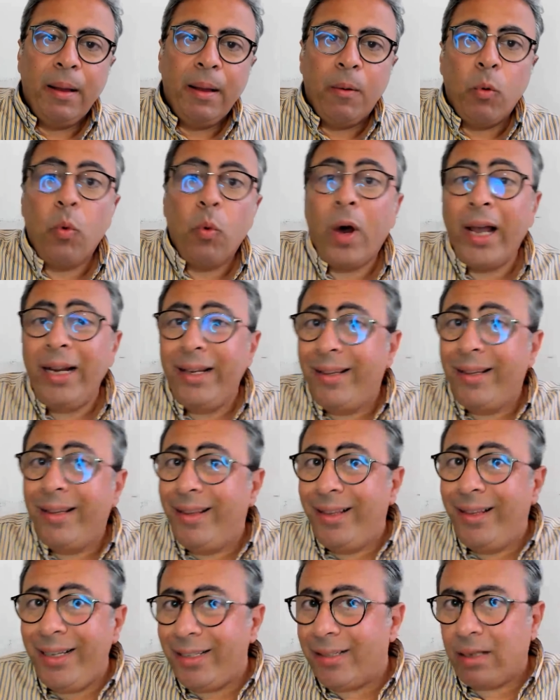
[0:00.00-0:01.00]
while
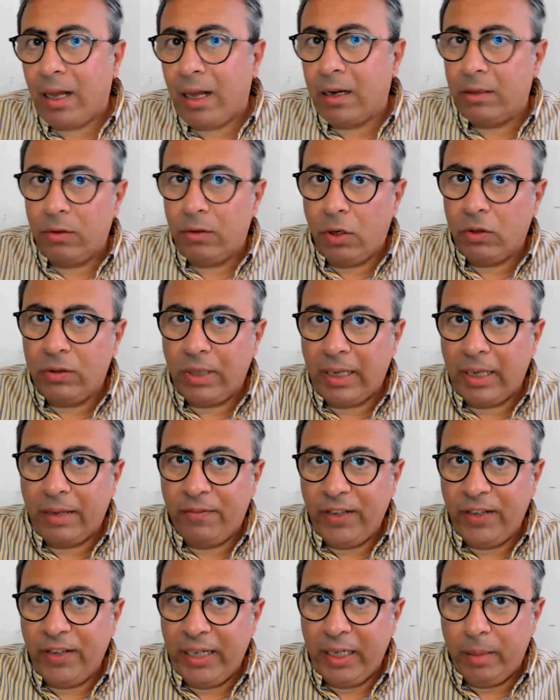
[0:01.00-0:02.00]
these are not
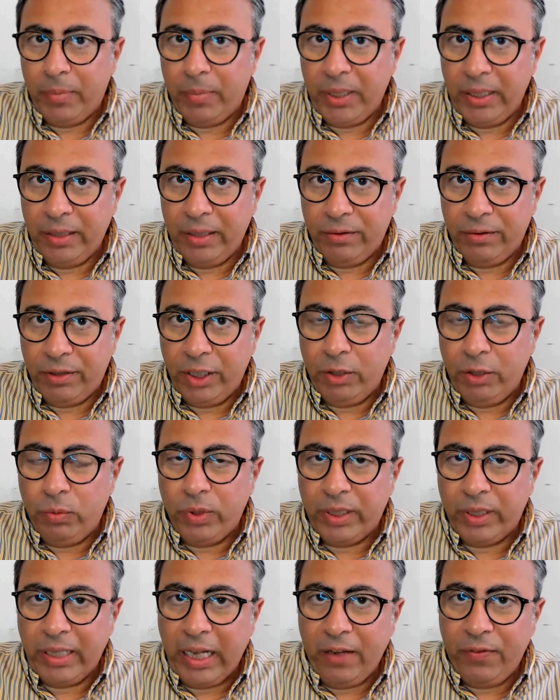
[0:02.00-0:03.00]
available in real
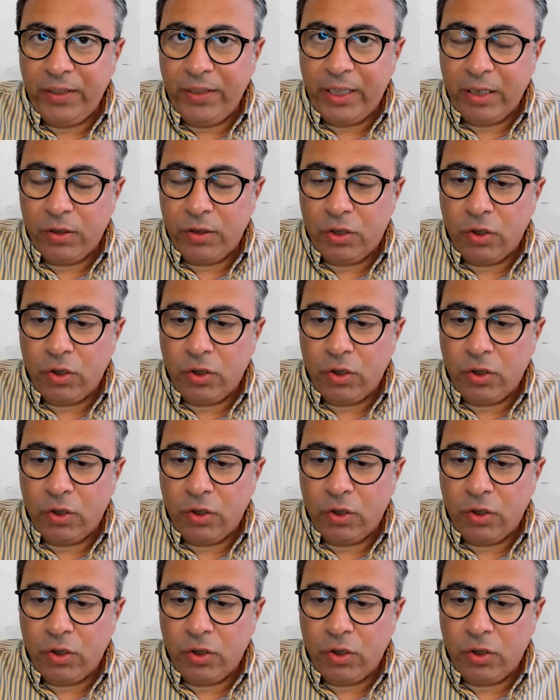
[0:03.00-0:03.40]
world evidence.